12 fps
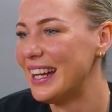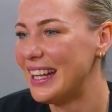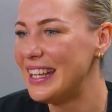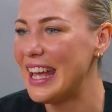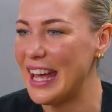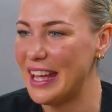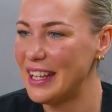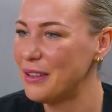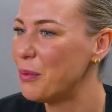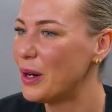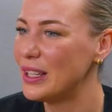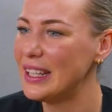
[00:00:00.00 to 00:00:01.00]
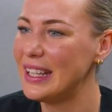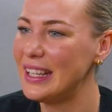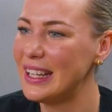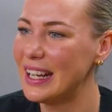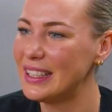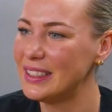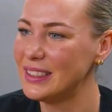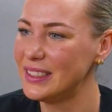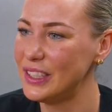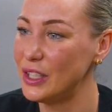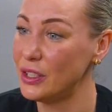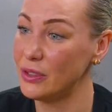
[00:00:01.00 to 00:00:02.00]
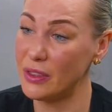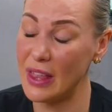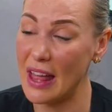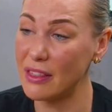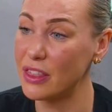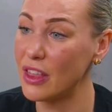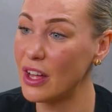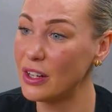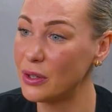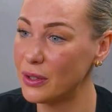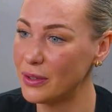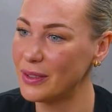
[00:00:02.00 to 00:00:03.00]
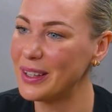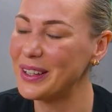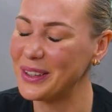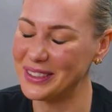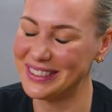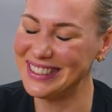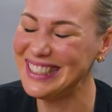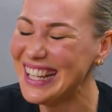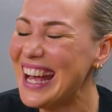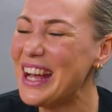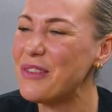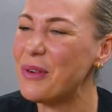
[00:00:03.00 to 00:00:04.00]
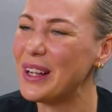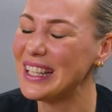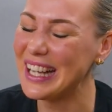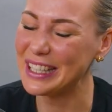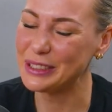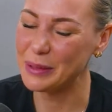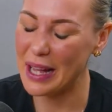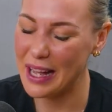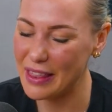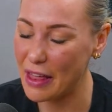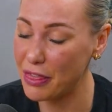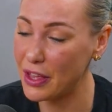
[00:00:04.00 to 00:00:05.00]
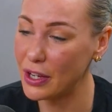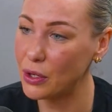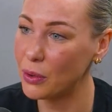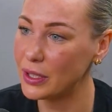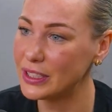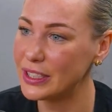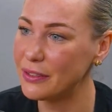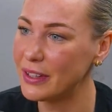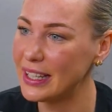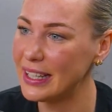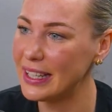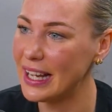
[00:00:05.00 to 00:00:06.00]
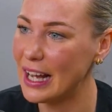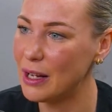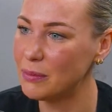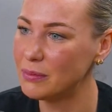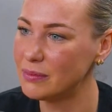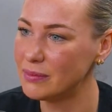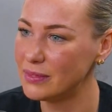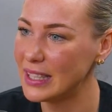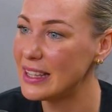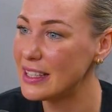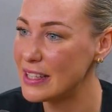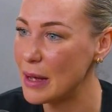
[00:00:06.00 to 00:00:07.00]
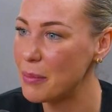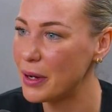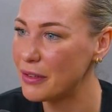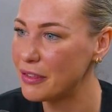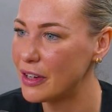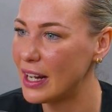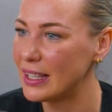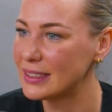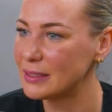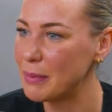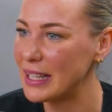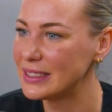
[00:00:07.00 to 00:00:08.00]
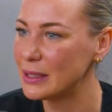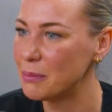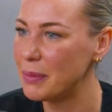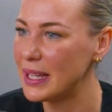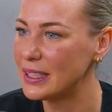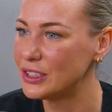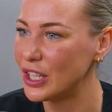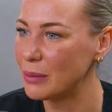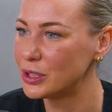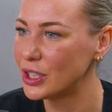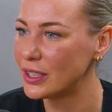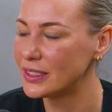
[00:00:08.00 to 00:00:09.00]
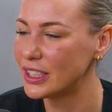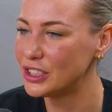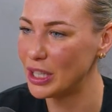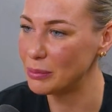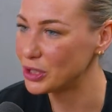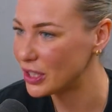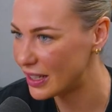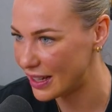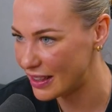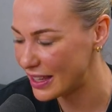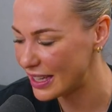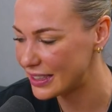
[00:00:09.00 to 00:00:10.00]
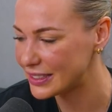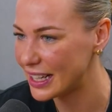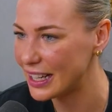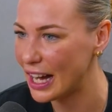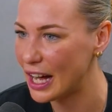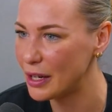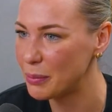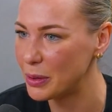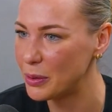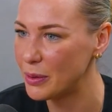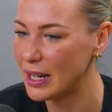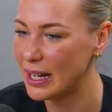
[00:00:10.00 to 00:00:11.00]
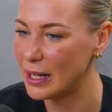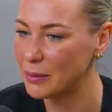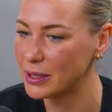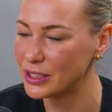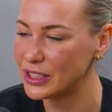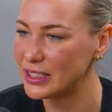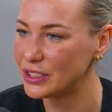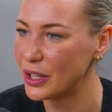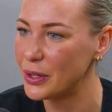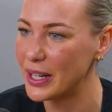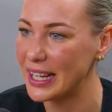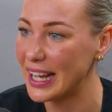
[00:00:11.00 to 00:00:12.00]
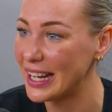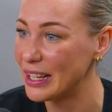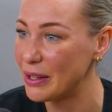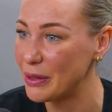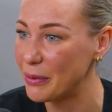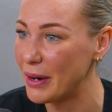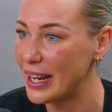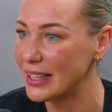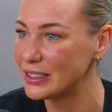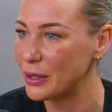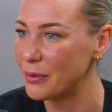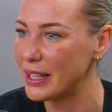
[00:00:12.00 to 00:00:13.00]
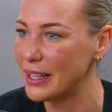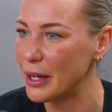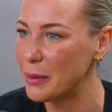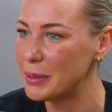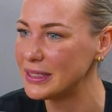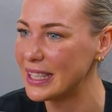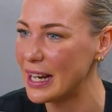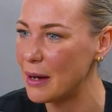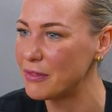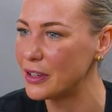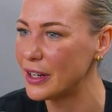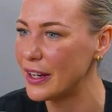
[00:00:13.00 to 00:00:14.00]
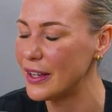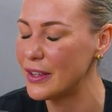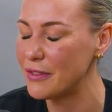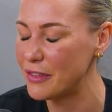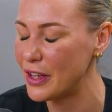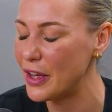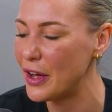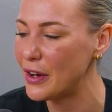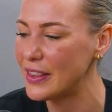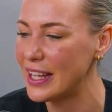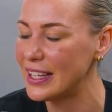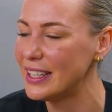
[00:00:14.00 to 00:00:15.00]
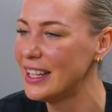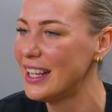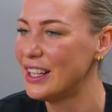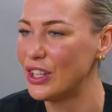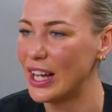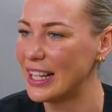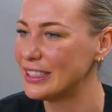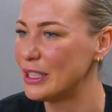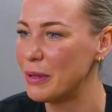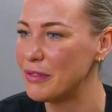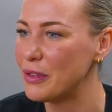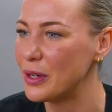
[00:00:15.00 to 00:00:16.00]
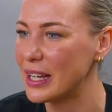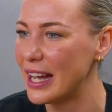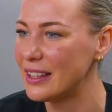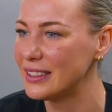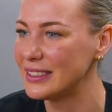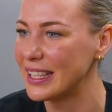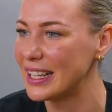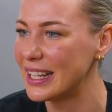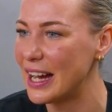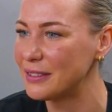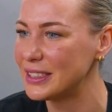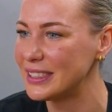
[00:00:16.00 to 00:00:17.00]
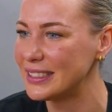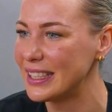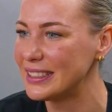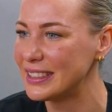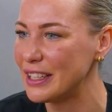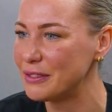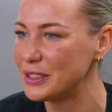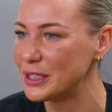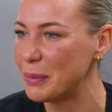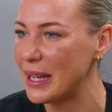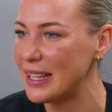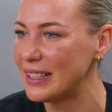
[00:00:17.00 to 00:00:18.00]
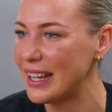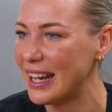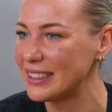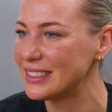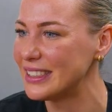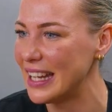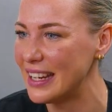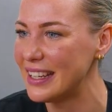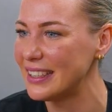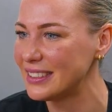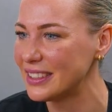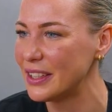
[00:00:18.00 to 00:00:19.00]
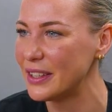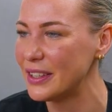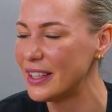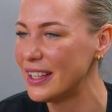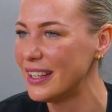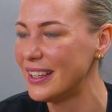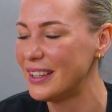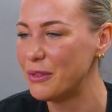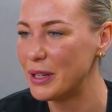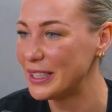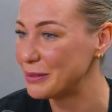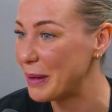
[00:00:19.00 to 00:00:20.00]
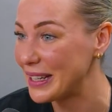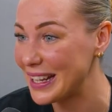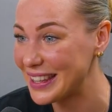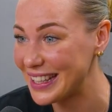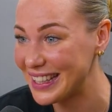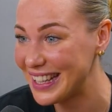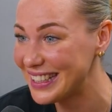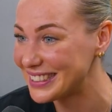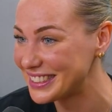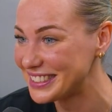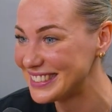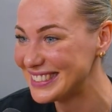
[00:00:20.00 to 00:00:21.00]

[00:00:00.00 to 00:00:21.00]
Yeah. Wally Christy. Wally has that third quarter, she really led the tempo for us, made some big jump shots. Her jump shot, I think, is unguardable because she's so good at getting on the ring. So it really opens that up for her. And then, like I said before, Kayla's second halves this season have just been outstanding. So would expect nothing less.